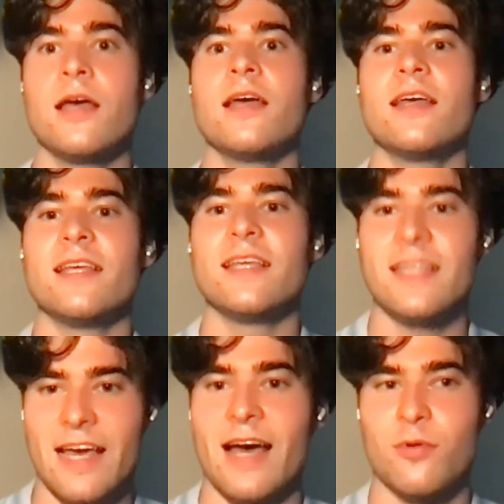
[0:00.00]
Yeah,
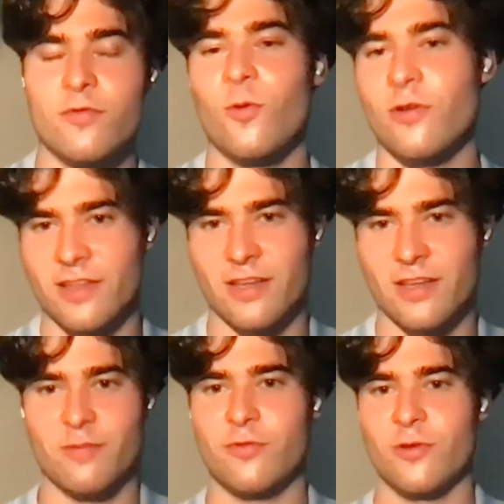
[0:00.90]
before the
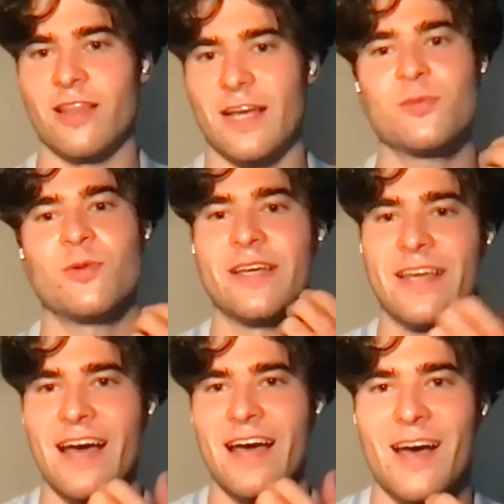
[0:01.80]
last point. Yeah.
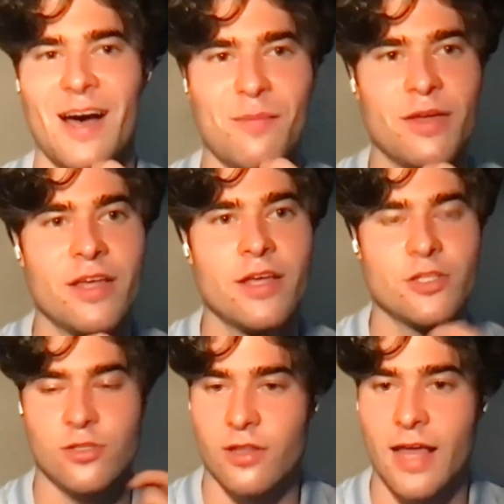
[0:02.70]
So the
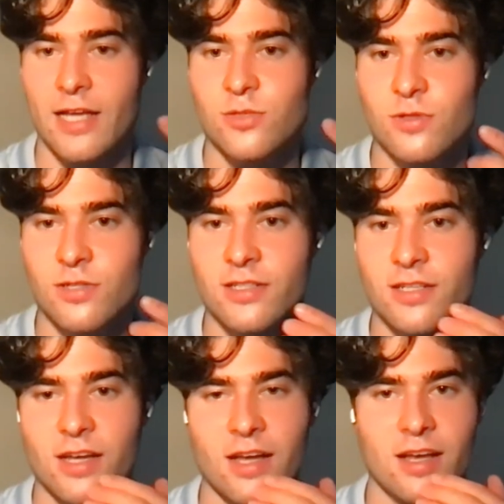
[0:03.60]
last one,
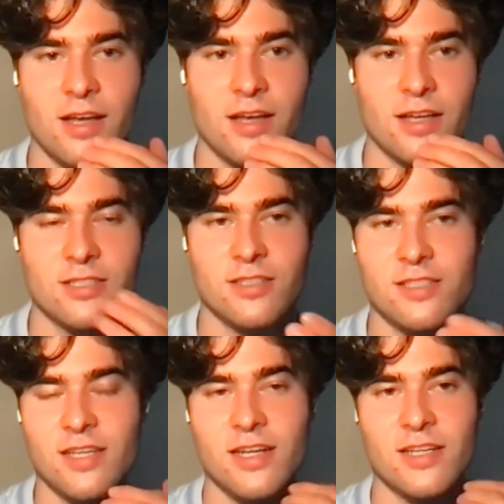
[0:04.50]
as Clint
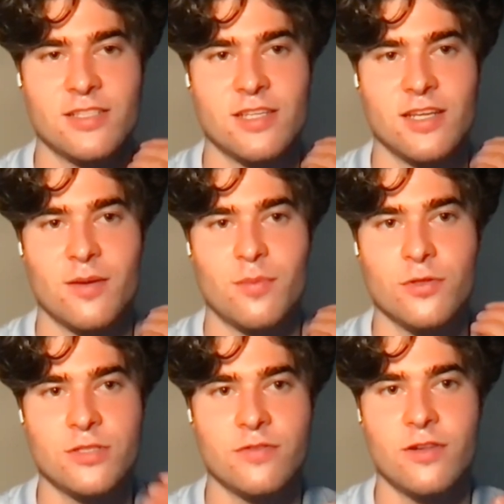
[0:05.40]
said, is
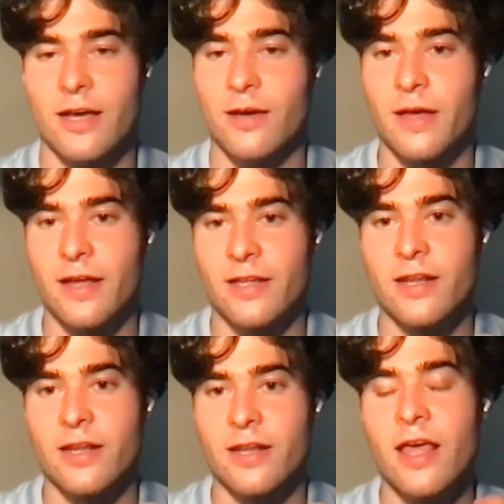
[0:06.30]
Bruce of Clackmannan.
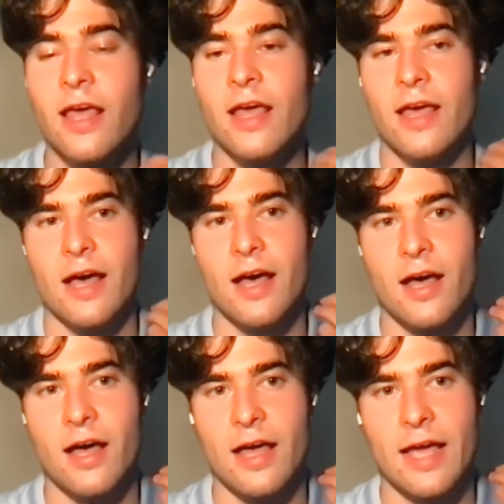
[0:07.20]
Uh,
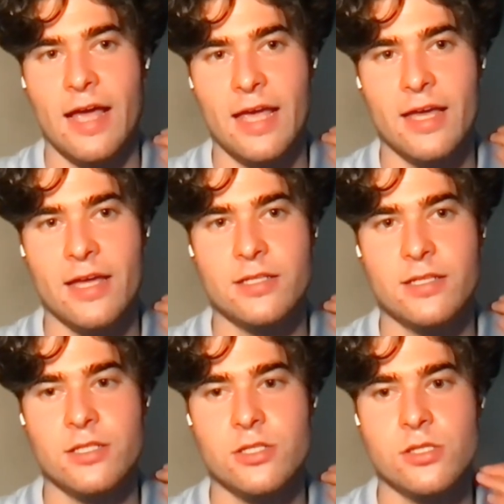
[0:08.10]
and
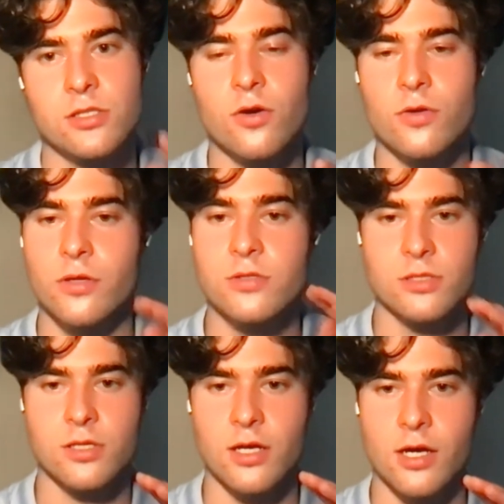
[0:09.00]
so there's
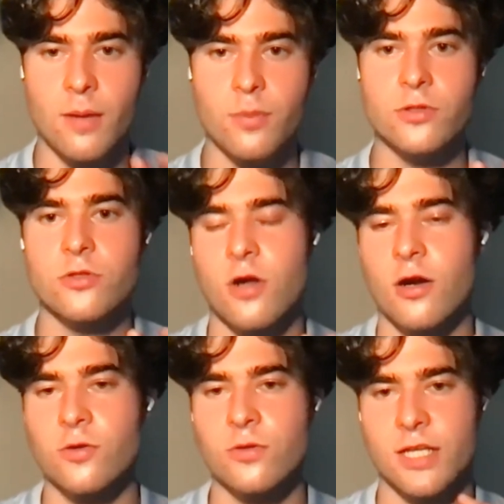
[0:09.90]
a couple news
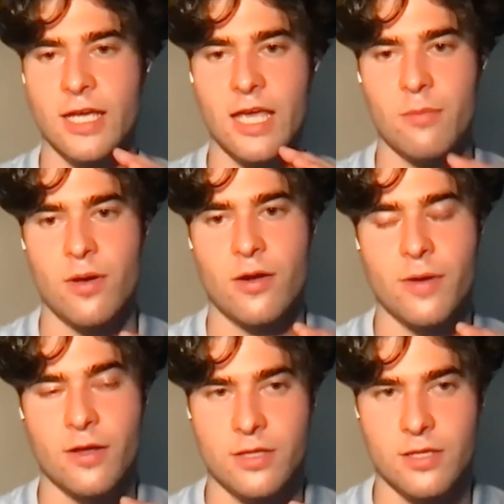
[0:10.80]
articles that came out
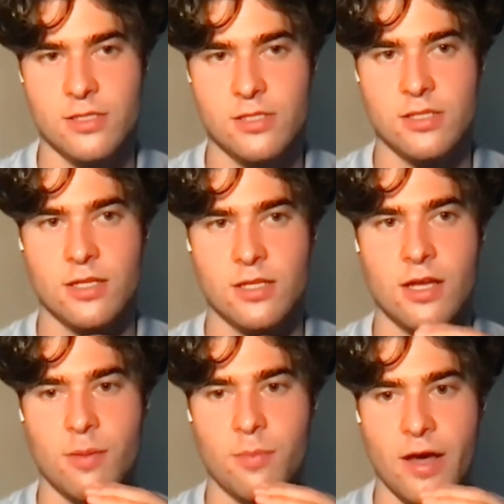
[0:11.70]
about this,
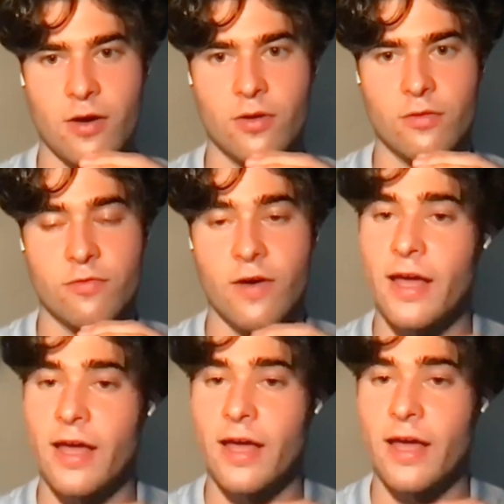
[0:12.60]
about
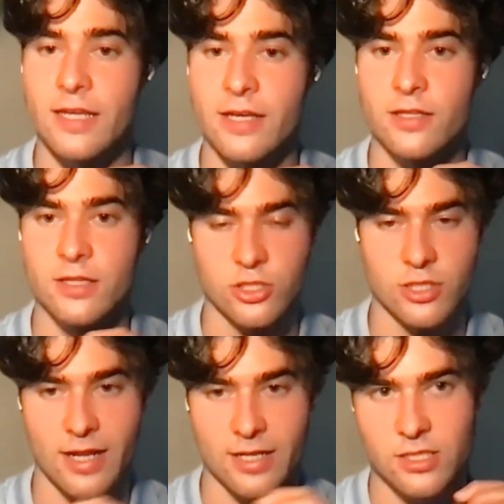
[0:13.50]
finding the genetic
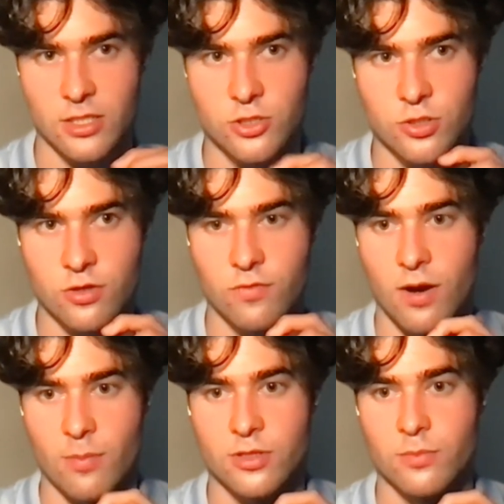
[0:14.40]
signature of Robert
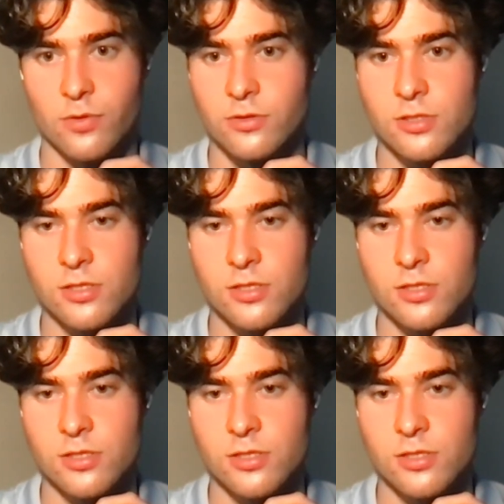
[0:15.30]
the Bruce.